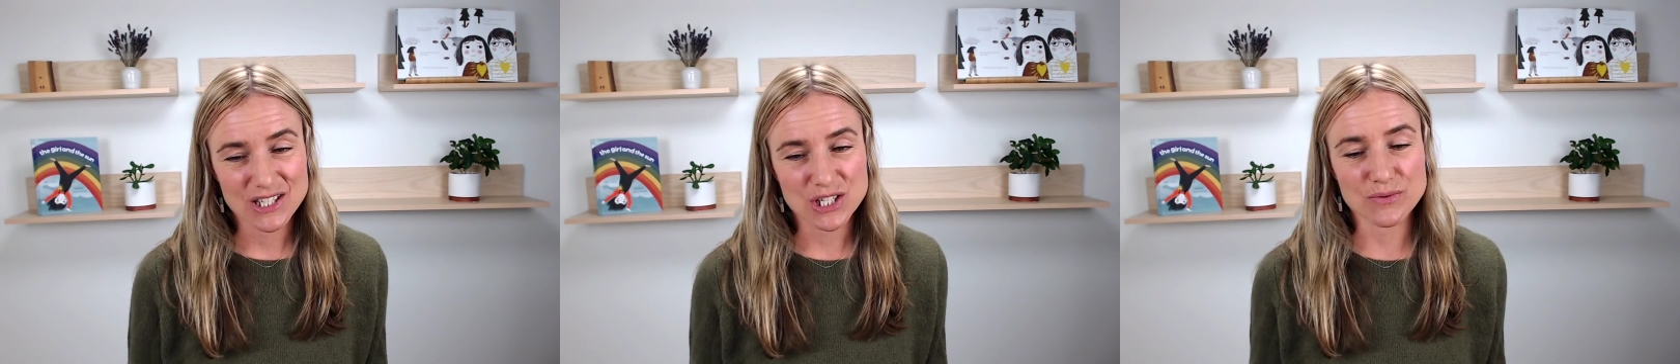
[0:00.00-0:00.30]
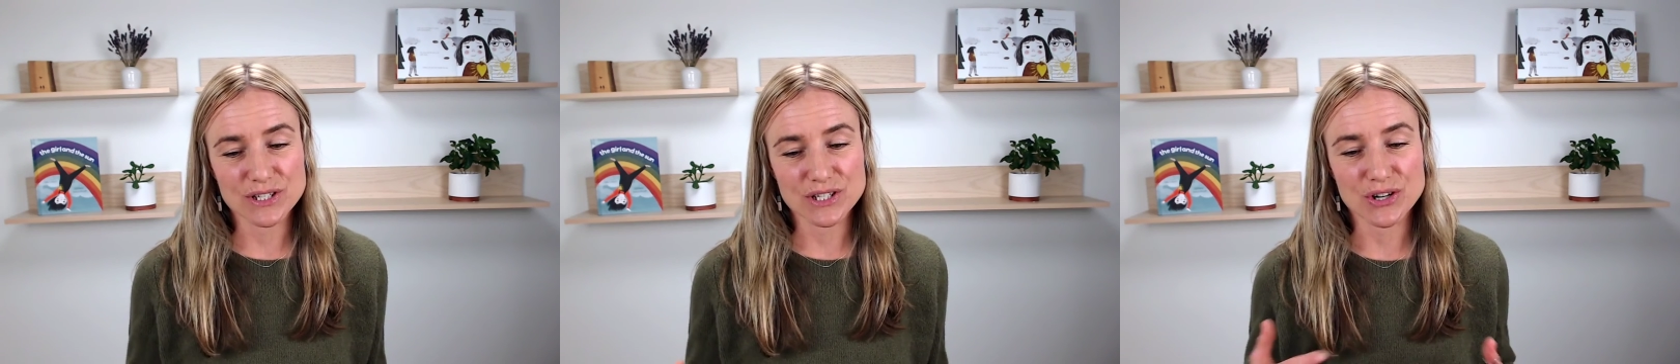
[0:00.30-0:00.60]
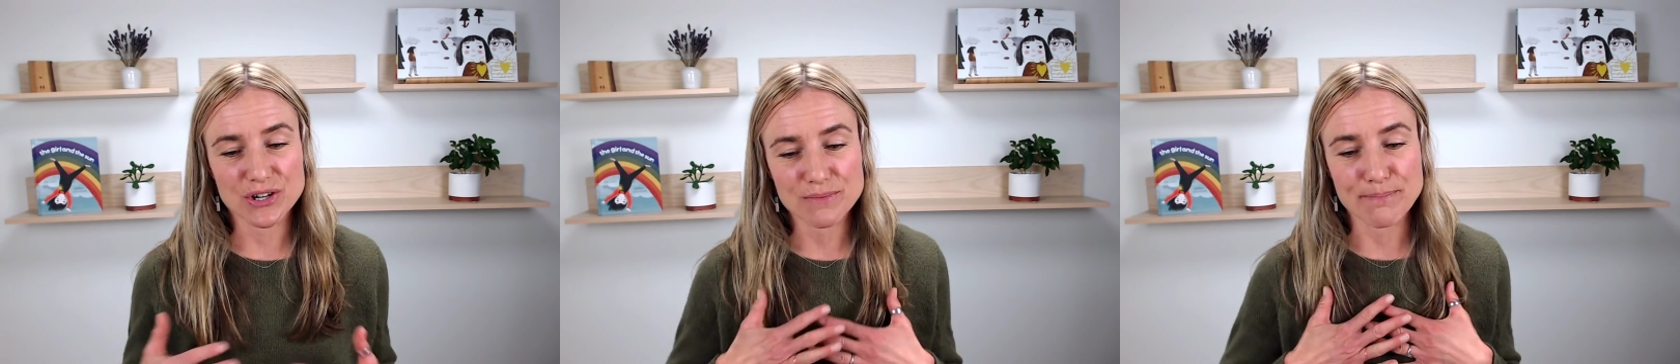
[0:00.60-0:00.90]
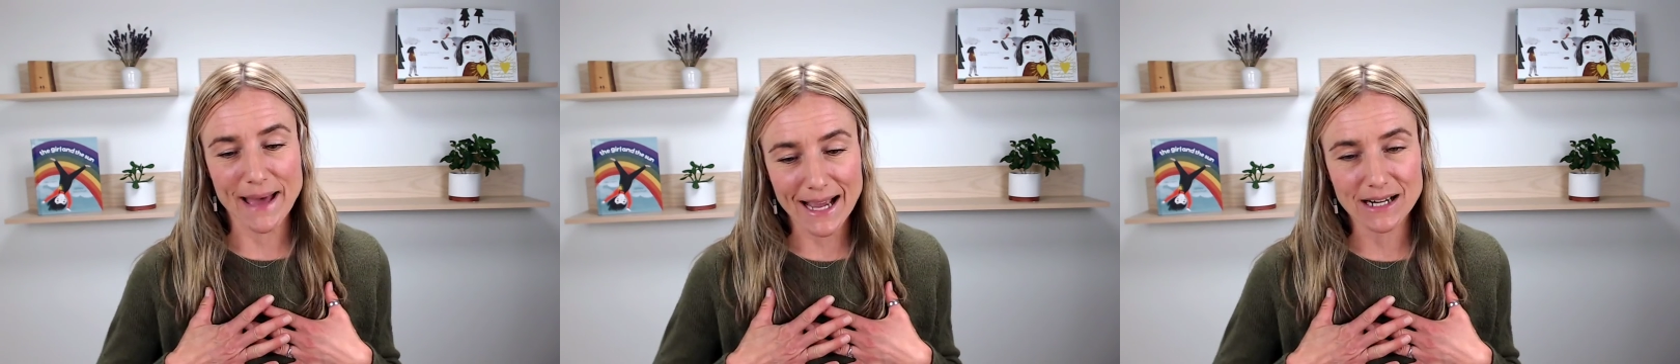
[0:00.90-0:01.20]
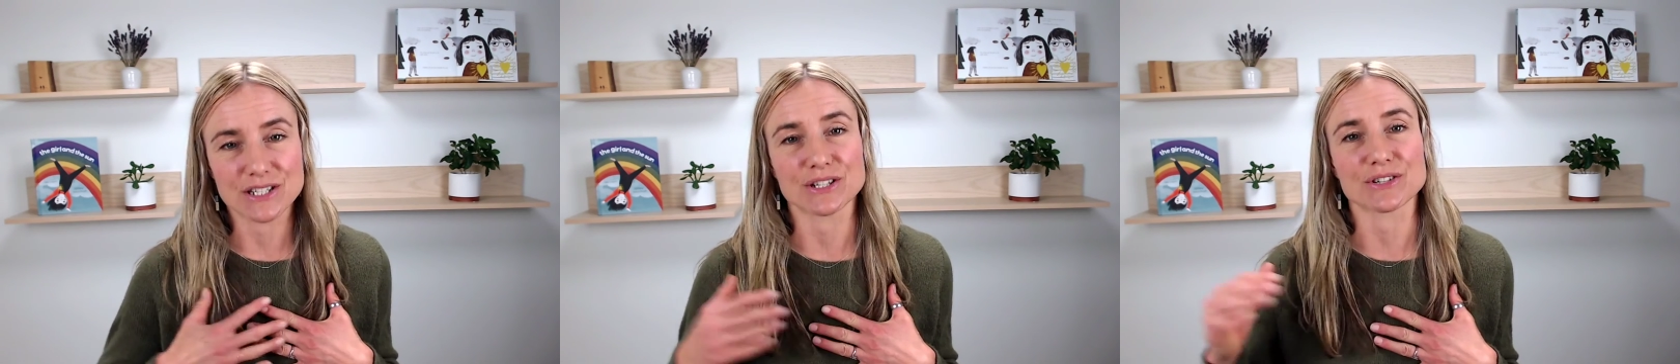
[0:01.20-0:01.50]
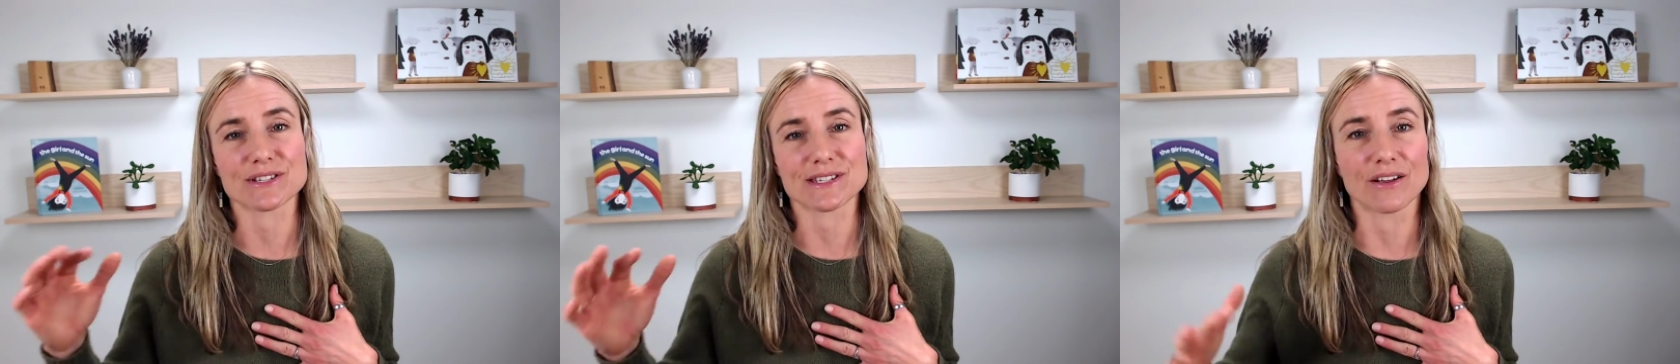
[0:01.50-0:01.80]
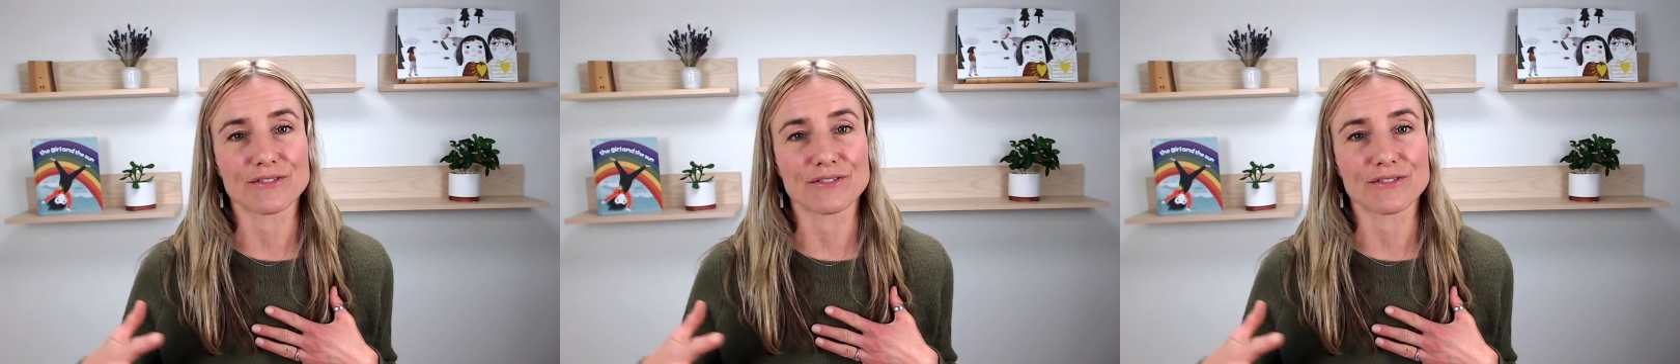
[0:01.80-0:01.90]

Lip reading: to return back to yourself